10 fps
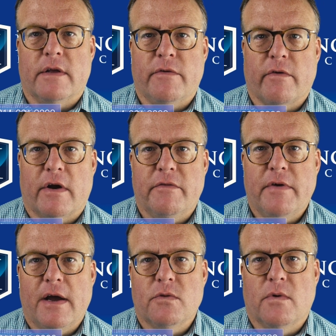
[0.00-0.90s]
if you've already
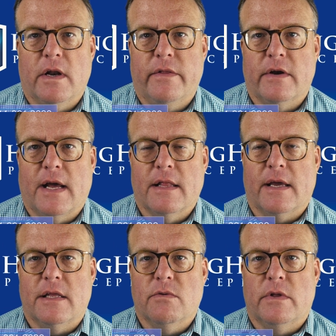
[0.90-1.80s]
filed one and they're not
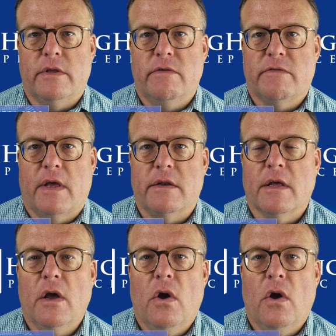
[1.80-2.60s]
liking the one that you sent,